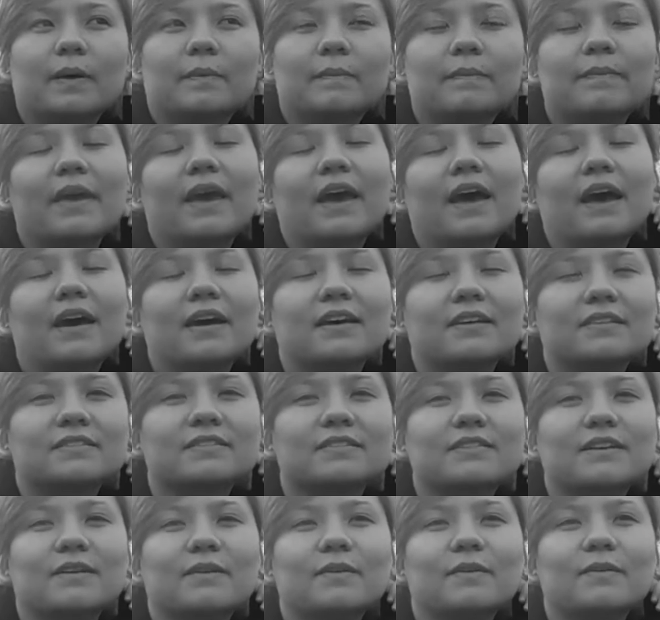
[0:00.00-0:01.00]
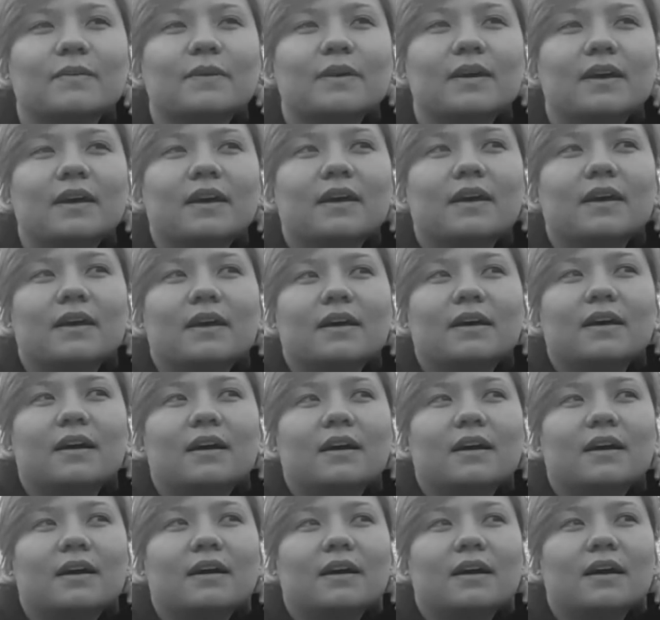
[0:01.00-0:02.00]
Yeah. So
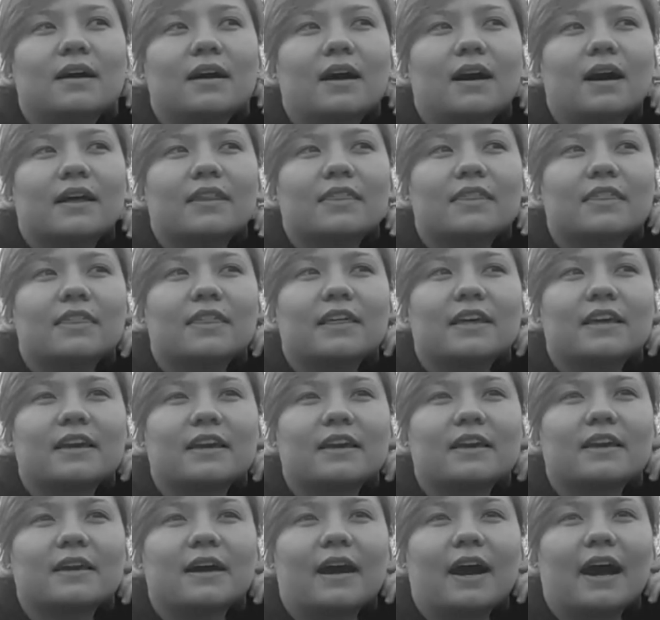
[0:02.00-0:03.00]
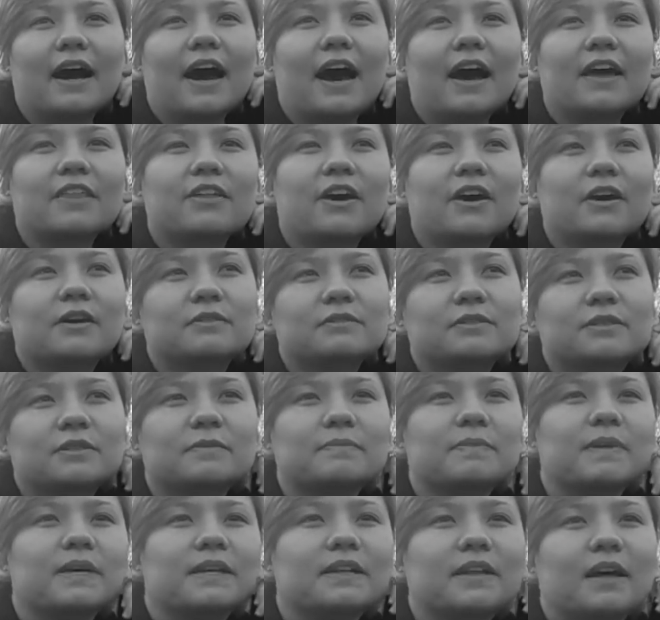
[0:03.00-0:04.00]
I think I thought it was going
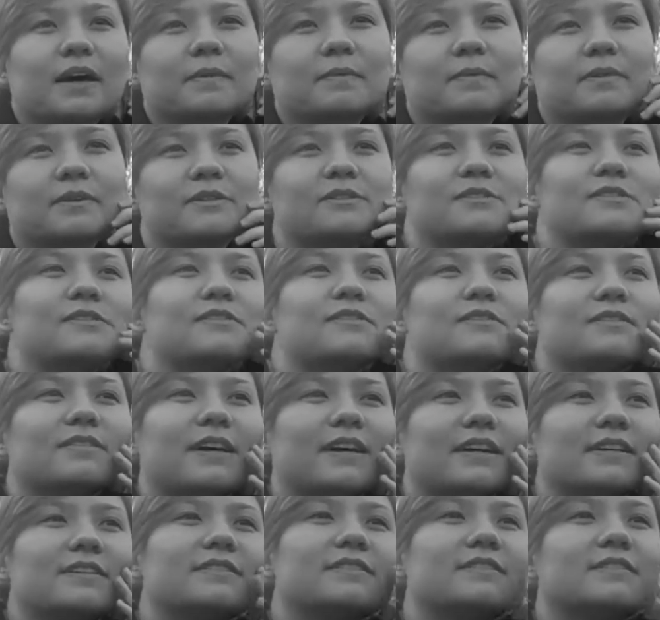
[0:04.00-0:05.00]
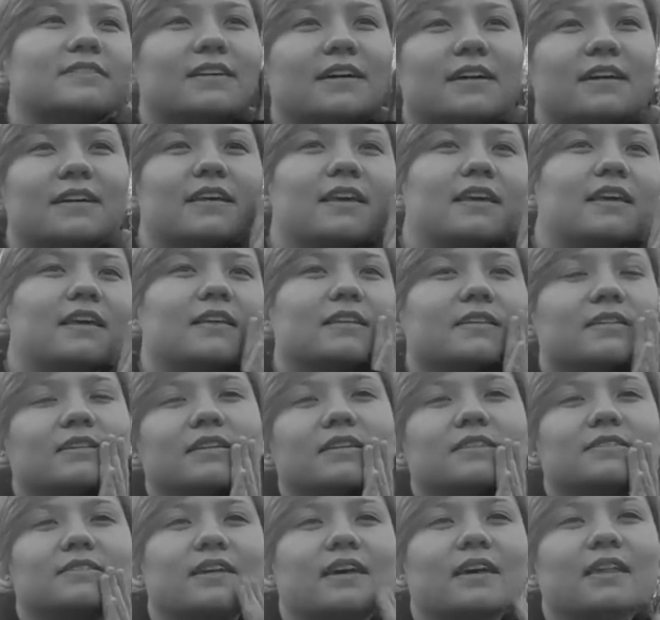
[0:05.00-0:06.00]
to be a lot more like studying,
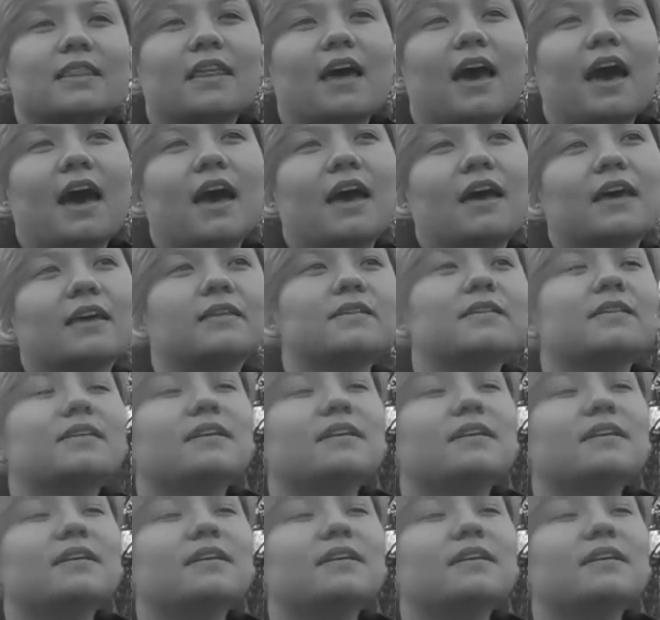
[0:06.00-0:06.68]
things like that.